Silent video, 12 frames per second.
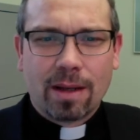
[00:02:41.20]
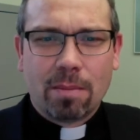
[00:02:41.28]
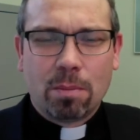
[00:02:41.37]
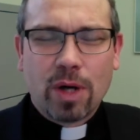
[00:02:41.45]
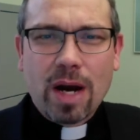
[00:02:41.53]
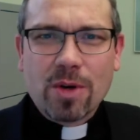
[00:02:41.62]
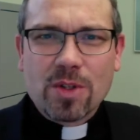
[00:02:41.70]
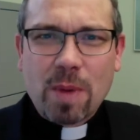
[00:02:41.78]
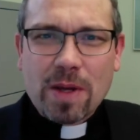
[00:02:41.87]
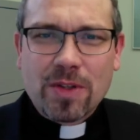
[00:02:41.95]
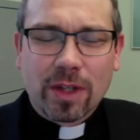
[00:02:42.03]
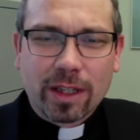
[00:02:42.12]
Prayer is
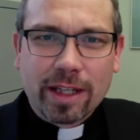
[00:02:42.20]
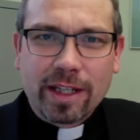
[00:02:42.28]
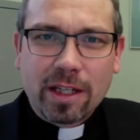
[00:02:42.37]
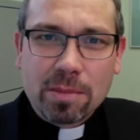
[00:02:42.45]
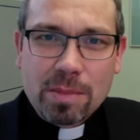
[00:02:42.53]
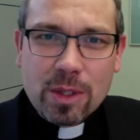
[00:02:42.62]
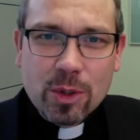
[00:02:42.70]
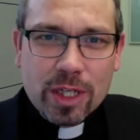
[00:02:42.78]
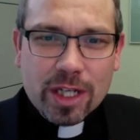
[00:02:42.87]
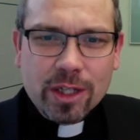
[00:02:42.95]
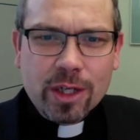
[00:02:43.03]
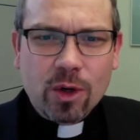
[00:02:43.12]
basically
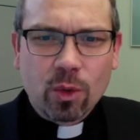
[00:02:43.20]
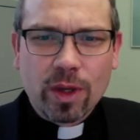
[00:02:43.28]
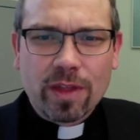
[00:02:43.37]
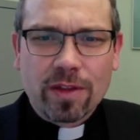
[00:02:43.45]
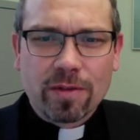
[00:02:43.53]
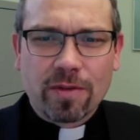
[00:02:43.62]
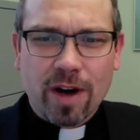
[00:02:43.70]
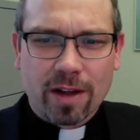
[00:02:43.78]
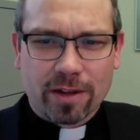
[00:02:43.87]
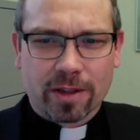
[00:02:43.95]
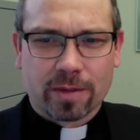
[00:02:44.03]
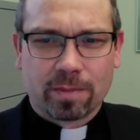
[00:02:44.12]
communion with the
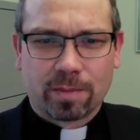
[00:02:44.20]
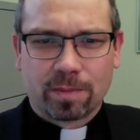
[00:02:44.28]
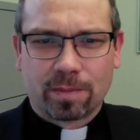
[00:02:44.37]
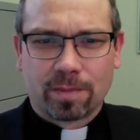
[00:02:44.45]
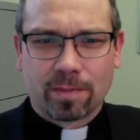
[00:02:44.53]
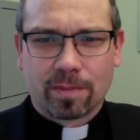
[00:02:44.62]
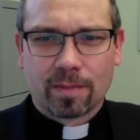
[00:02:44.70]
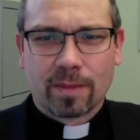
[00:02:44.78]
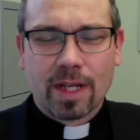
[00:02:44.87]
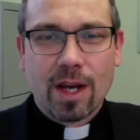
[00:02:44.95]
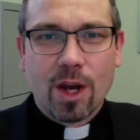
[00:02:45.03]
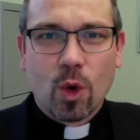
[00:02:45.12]
Father.
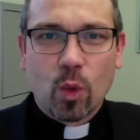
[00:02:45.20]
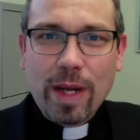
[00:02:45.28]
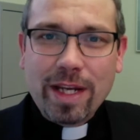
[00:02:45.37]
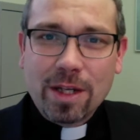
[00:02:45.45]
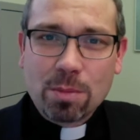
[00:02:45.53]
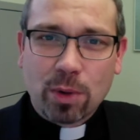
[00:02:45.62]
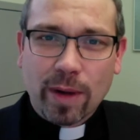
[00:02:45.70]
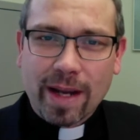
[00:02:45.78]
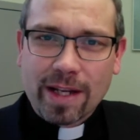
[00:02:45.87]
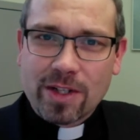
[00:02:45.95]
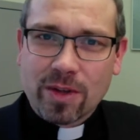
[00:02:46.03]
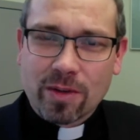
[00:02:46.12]
We can
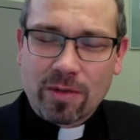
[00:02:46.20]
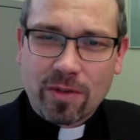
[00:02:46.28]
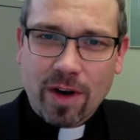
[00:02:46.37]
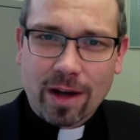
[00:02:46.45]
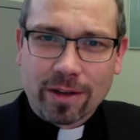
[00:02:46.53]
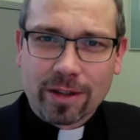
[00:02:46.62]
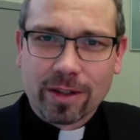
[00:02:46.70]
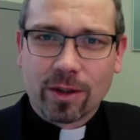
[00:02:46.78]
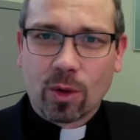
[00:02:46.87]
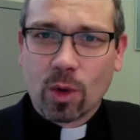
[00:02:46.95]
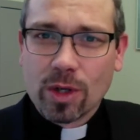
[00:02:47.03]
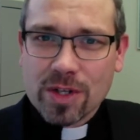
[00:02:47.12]
pray to the Father,
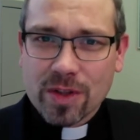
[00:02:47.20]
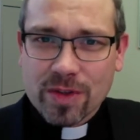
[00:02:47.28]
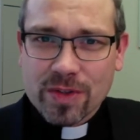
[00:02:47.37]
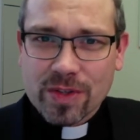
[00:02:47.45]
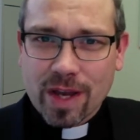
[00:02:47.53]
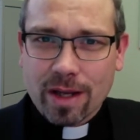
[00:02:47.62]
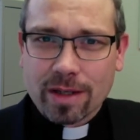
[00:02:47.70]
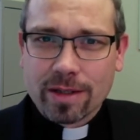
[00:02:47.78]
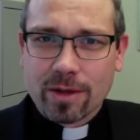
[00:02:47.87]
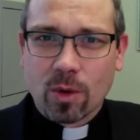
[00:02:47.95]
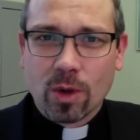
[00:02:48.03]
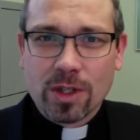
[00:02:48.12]
or to the Son,
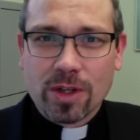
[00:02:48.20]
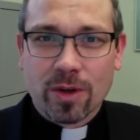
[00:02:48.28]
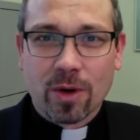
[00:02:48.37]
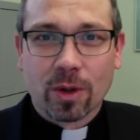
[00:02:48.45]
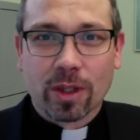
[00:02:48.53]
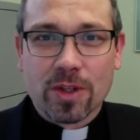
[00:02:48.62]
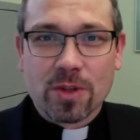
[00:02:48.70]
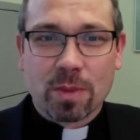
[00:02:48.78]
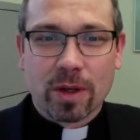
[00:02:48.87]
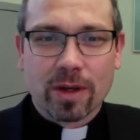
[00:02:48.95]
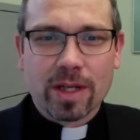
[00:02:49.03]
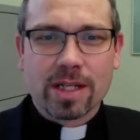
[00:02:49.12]
or to the Holy
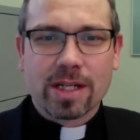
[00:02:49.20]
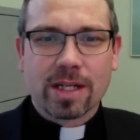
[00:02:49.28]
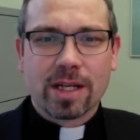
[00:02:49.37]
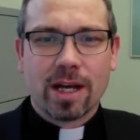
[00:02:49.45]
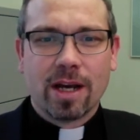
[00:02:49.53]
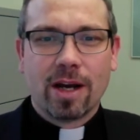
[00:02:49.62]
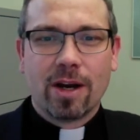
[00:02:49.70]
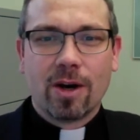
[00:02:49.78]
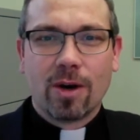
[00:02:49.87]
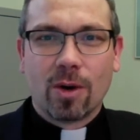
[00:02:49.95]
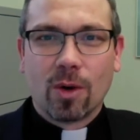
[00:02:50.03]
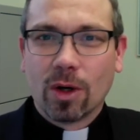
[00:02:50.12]
Spirit,
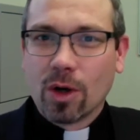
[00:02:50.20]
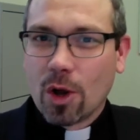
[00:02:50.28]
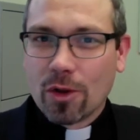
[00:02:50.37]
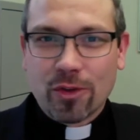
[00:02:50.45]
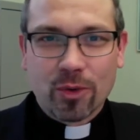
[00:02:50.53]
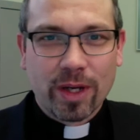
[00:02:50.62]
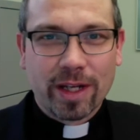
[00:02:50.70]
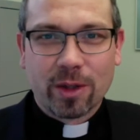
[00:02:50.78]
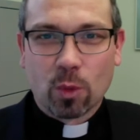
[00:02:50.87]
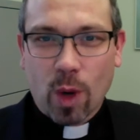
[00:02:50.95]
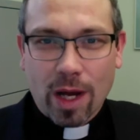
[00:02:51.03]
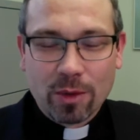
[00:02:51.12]
or all three
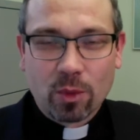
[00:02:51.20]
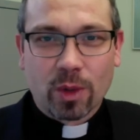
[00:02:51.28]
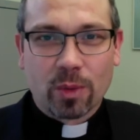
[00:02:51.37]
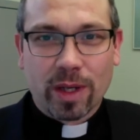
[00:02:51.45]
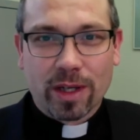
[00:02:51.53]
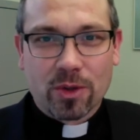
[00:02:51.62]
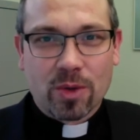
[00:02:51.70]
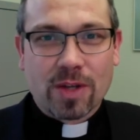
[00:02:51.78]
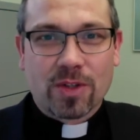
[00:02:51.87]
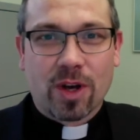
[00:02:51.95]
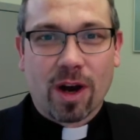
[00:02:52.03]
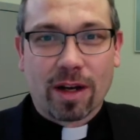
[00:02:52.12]
in one when we
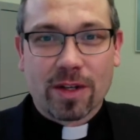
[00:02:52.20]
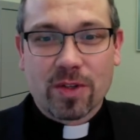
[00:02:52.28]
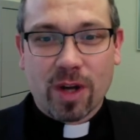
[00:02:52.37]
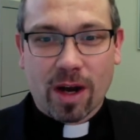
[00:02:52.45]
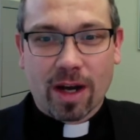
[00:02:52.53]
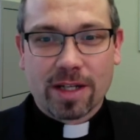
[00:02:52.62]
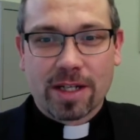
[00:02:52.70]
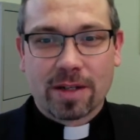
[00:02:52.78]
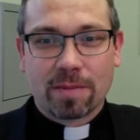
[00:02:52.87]
address God as God.